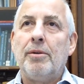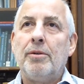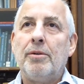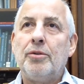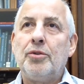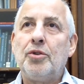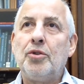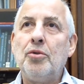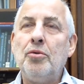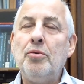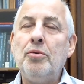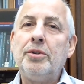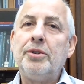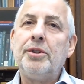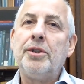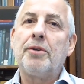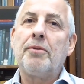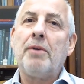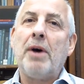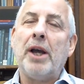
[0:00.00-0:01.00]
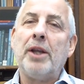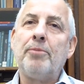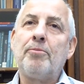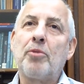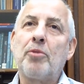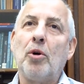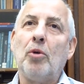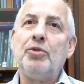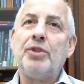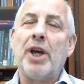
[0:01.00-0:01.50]
choose the right
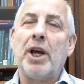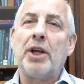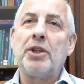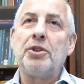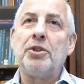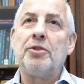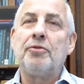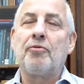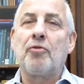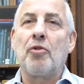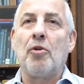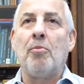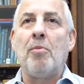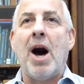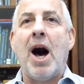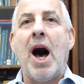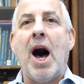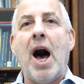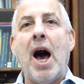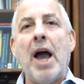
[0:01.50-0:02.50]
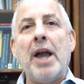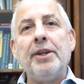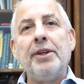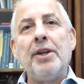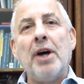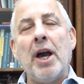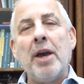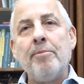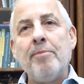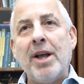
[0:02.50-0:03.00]
projections from high
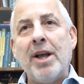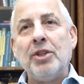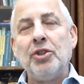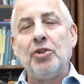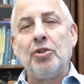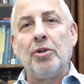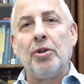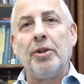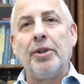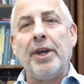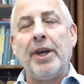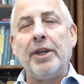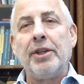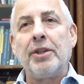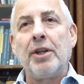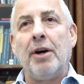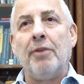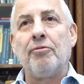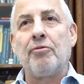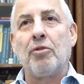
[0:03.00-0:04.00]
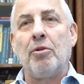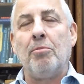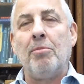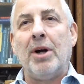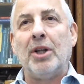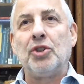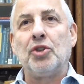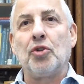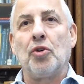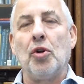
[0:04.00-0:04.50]
dimensional data from
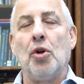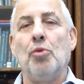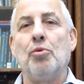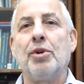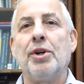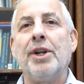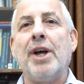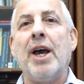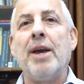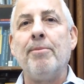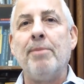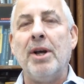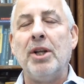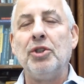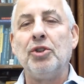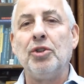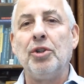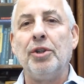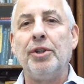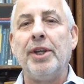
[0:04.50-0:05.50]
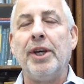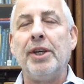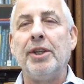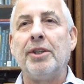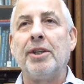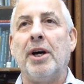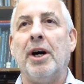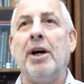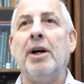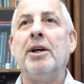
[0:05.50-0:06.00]
much lower dimensional
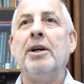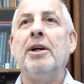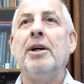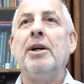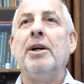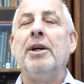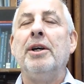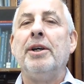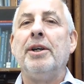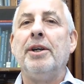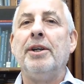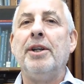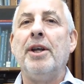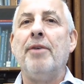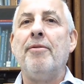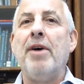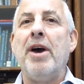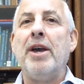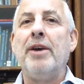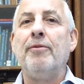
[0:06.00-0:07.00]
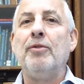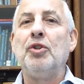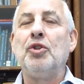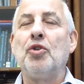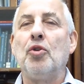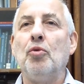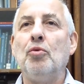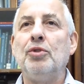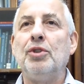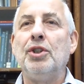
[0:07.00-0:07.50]
data in a way which
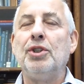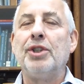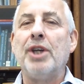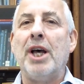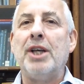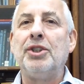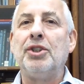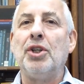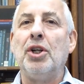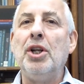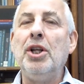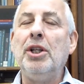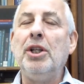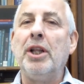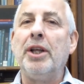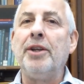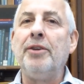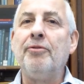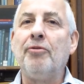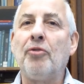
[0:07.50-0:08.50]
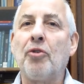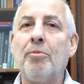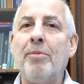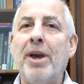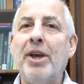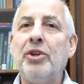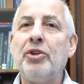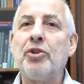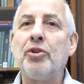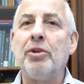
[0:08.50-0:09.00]
loses as little
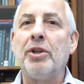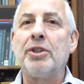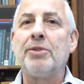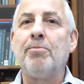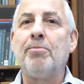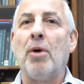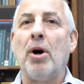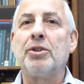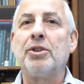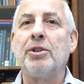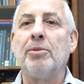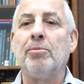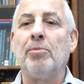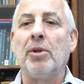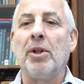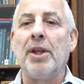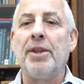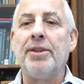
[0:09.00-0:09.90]
information as possible. And